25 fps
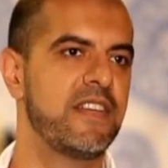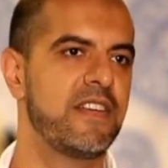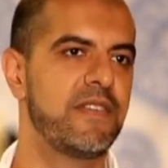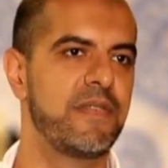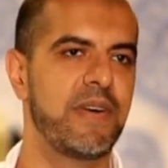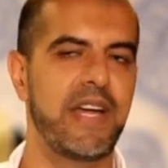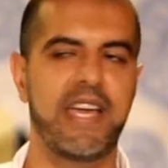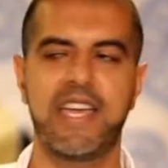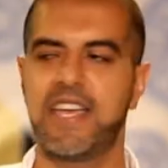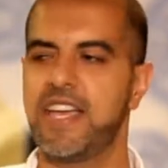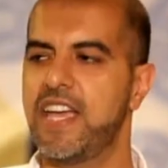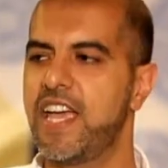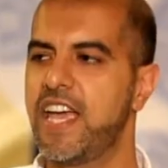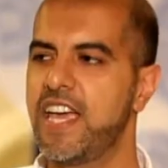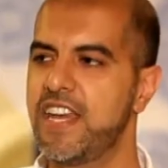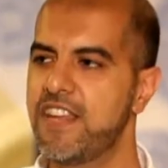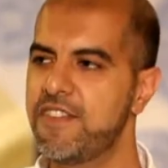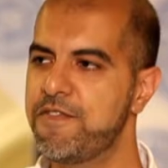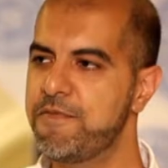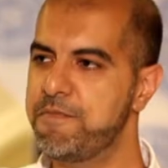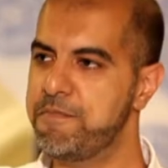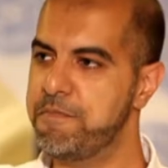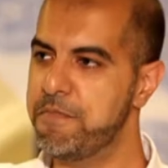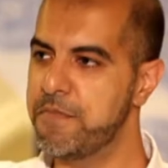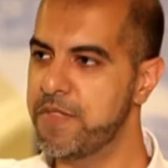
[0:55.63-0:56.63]
Right? And
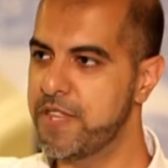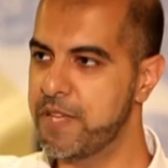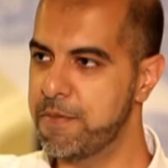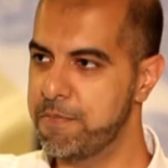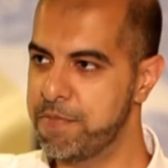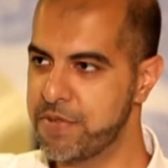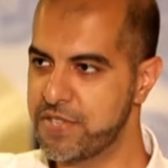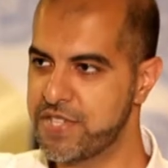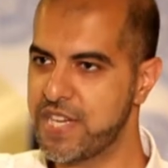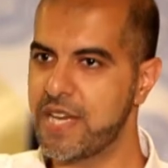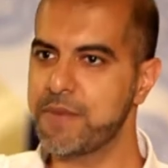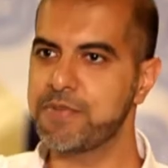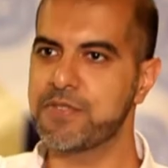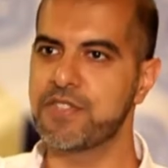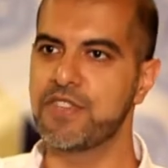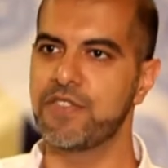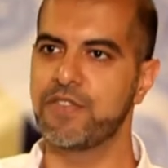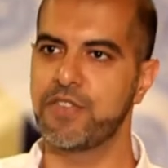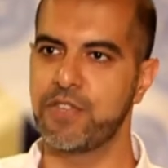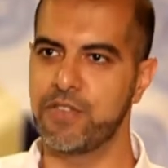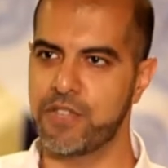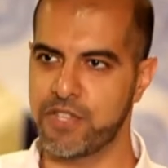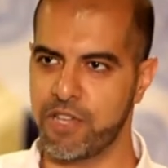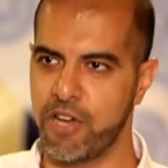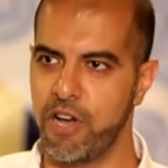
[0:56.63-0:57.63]
if the perception of
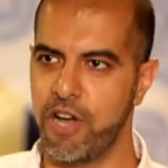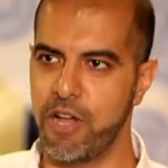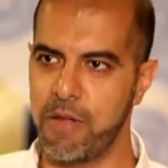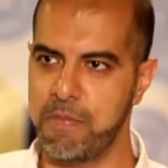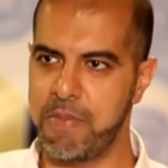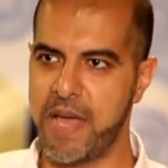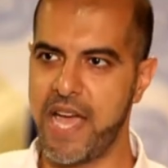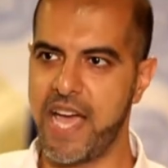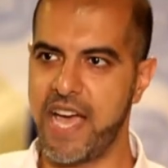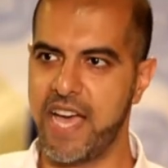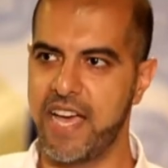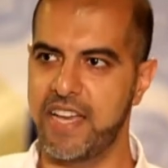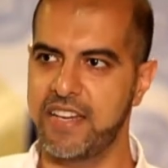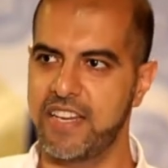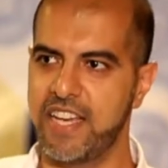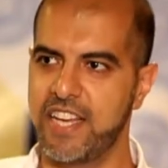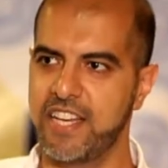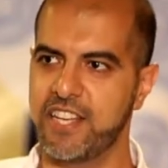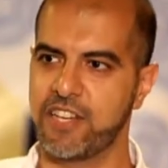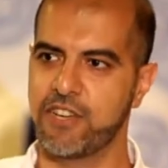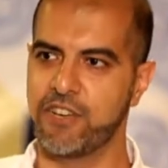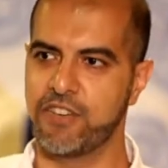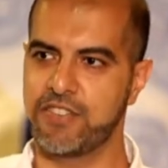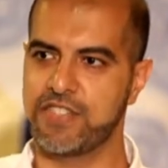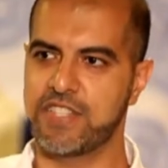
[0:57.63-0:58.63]
you is all bad and
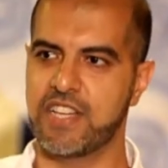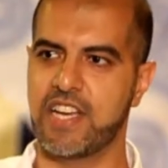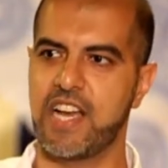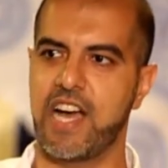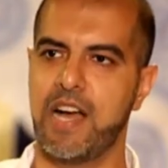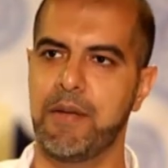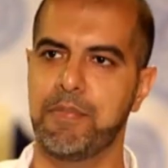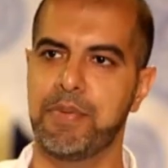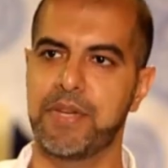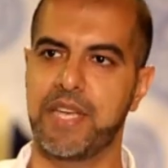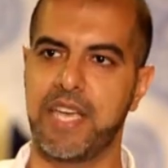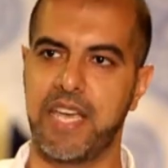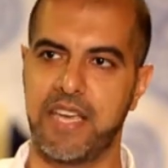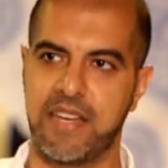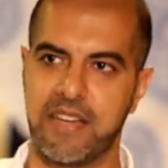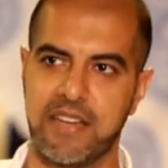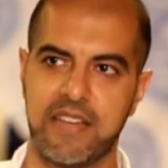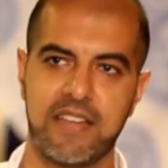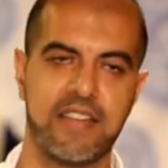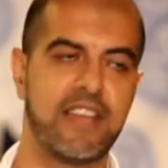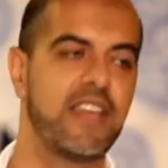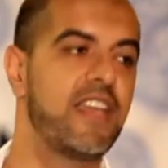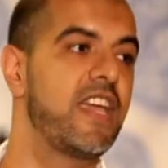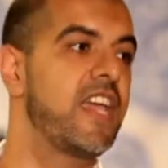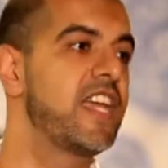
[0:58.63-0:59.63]
it goes to complicated,
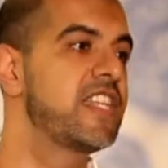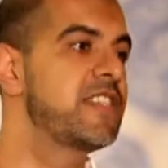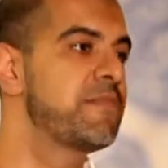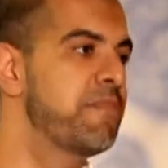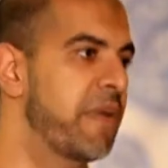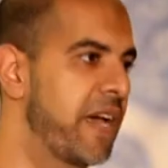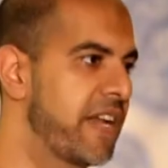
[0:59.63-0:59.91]
it's